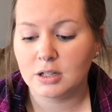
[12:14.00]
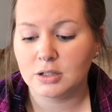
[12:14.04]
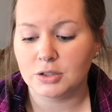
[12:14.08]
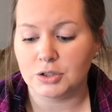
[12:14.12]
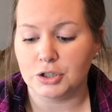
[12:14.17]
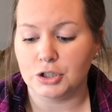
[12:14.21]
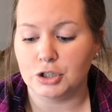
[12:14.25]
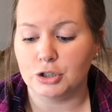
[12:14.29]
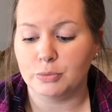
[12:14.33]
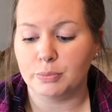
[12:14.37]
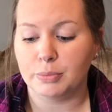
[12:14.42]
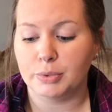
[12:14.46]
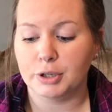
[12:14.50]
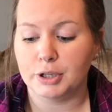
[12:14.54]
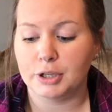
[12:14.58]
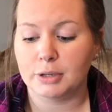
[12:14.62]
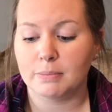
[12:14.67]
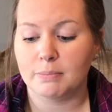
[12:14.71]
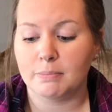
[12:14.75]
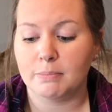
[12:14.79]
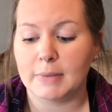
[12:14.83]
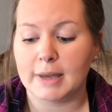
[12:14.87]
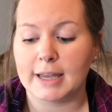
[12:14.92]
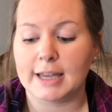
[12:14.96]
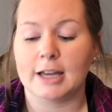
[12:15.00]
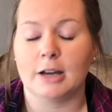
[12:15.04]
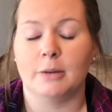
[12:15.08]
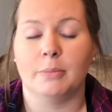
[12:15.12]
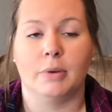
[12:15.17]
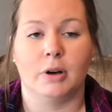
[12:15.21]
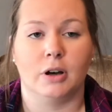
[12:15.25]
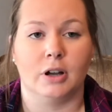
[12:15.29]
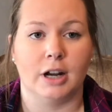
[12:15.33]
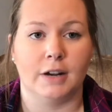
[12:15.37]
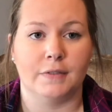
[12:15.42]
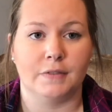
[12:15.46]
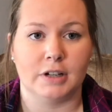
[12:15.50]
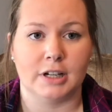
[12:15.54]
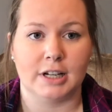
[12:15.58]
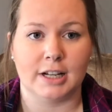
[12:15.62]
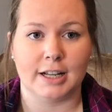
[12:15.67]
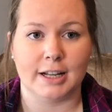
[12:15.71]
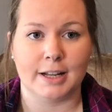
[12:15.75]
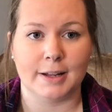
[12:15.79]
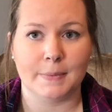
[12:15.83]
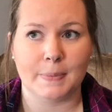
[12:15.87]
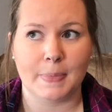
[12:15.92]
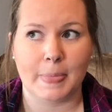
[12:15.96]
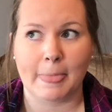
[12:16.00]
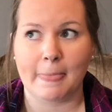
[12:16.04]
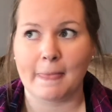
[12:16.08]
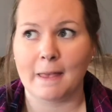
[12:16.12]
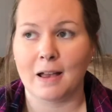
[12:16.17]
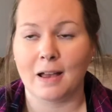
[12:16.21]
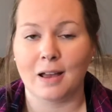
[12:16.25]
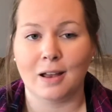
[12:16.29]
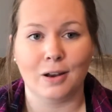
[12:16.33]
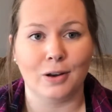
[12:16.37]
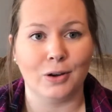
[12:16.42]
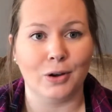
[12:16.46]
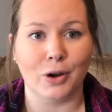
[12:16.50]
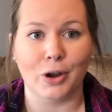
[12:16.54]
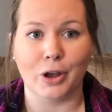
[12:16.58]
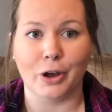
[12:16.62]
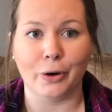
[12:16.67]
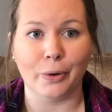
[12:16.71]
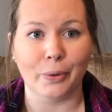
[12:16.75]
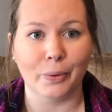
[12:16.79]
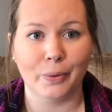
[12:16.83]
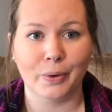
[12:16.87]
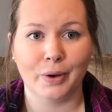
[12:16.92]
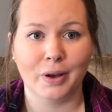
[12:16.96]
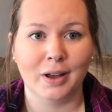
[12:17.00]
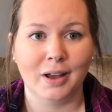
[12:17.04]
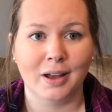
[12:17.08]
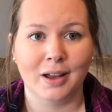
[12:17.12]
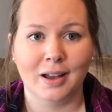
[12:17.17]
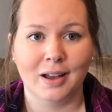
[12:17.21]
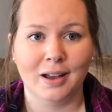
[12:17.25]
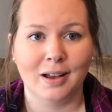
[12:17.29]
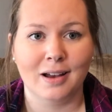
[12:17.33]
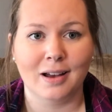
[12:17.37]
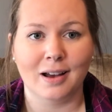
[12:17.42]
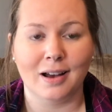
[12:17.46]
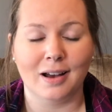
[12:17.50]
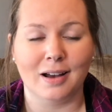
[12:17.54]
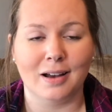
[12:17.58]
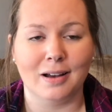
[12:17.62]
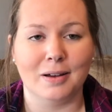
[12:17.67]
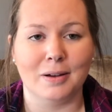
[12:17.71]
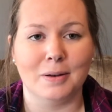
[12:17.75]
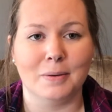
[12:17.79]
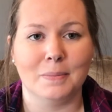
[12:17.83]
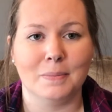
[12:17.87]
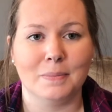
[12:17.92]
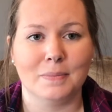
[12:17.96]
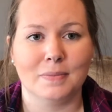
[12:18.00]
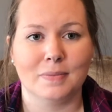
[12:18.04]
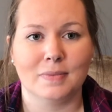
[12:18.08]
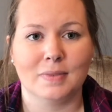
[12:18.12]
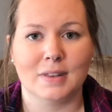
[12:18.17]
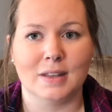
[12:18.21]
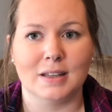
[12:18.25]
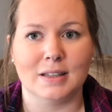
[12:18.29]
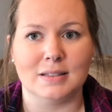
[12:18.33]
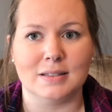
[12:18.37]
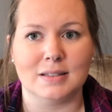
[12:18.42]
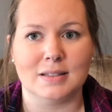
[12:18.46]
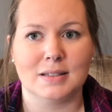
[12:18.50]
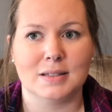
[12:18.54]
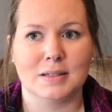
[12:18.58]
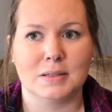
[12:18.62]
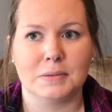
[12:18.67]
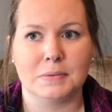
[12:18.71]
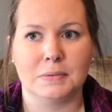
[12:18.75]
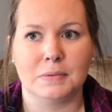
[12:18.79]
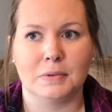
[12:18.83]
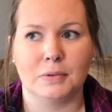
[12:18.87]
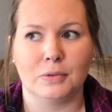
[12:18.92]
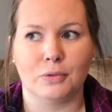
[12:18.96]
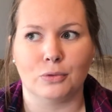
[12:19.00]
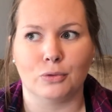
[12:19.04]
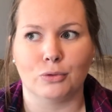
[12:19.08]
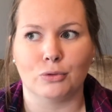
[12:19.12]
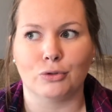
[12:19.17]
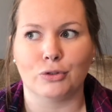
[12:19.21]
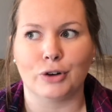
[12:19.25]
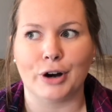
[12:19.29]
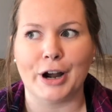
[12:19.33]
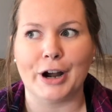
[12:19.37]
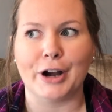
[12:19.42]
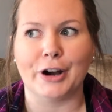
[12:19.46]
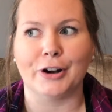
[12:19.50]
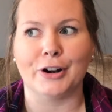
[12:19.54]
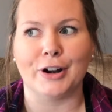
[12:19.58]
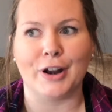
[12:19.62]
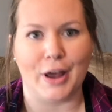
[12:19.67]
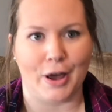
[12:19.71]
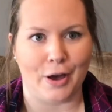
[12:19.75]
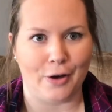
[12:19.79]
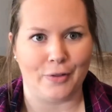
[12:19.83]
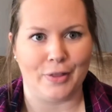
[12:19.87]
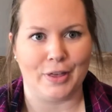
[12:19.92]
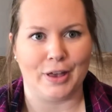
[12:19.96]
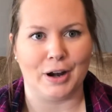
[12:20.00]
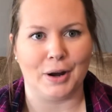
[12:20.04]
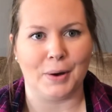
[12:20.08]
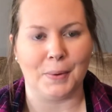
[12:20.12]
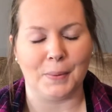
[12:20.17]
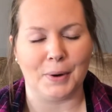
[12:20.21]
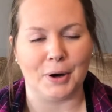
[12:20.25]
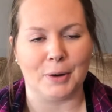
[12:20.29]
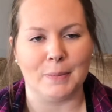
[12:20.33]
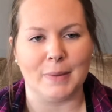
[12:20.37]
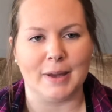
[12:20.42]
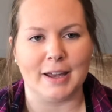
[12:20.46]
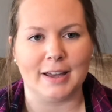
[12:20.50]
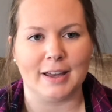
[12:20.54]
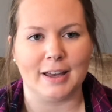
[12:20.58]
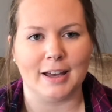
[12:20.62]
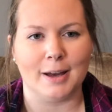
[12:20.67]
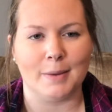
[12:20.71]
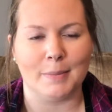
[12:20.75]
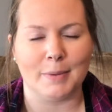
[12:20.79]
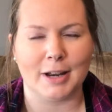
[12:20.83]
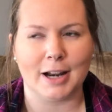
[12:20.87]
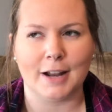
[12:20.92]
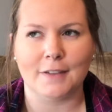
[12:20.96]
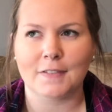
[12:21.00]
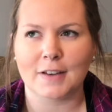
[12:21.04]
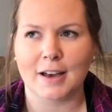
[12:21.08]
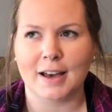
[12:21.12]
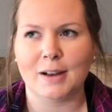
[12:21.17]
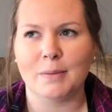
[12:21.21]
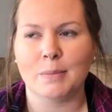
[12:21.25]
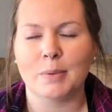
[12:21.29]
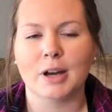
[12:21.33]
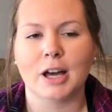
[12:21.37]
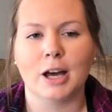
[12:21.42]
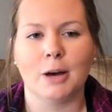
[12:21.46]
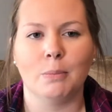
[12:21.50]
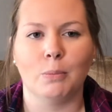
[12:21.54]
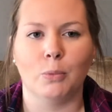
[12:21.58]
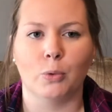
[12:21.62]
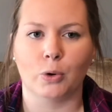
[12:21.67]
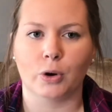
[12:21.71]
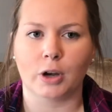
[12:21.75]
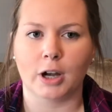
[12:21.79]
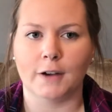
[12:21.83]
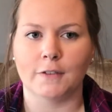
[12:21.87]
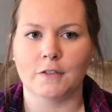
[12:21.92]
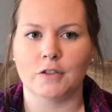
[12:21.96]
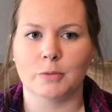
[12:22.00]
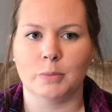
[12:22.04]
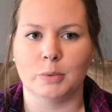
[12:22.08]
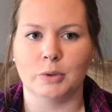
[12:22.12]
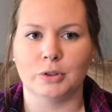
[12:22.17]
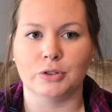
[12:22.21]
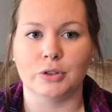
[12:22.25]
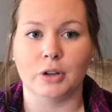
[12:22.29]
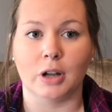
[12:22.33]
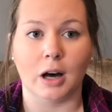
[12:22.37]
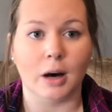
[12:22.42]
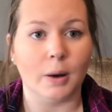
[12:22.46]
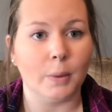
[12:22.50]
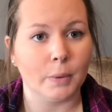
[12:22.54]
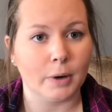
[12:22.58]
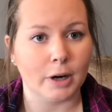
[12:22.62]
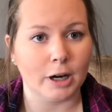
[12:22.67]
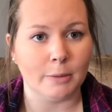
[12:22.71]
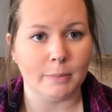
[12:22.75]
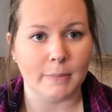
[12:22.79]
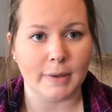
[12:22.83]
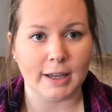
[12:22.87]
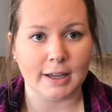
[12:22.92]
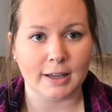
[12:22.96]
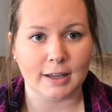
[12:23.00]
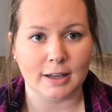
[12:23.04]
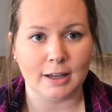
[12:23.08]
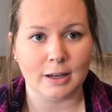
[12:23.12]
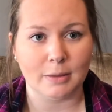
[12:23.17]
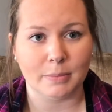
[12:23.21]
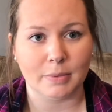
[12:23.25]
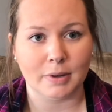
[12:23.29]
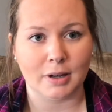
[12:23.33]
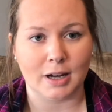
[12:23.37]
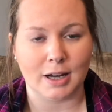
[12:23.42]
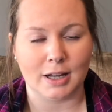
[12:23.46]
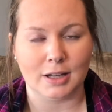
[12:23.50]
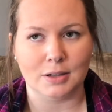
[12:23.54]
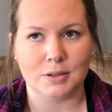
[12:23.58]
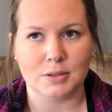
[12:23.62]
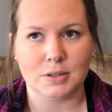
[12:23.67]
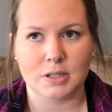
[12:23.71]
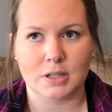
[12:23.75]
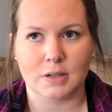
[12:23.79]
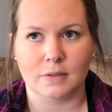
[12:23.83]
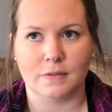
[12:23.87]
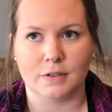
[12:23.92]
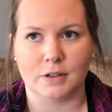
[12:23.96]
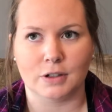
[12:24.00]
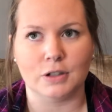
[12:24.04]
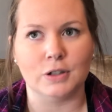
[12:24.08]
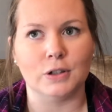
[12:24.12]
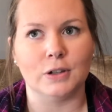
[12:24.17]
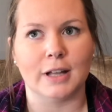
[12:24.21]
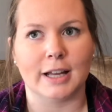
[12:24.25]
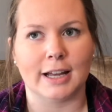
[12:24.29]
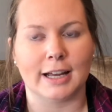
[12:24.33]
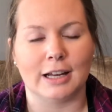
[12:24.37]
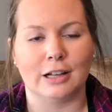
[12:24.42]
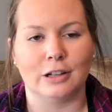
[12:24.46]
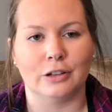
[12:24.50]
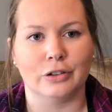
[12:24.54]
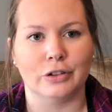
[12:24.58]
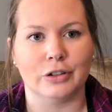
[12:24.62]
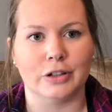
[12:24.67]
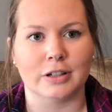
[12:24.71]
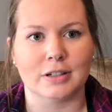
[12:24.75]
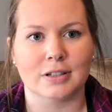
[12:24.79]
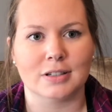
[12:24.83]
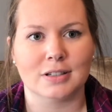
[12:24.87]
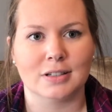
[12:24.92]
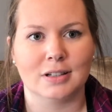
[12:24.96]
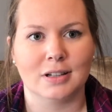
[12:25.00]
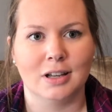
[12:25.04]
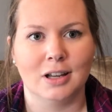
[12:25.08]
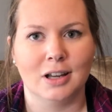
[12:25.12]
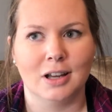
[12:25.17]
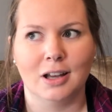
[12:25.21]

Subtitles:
Do you put makeup on every day? No. It's rare now that I wear makeup, and I've kind of become more comfortable not wearing makeup. I used to feel like I looked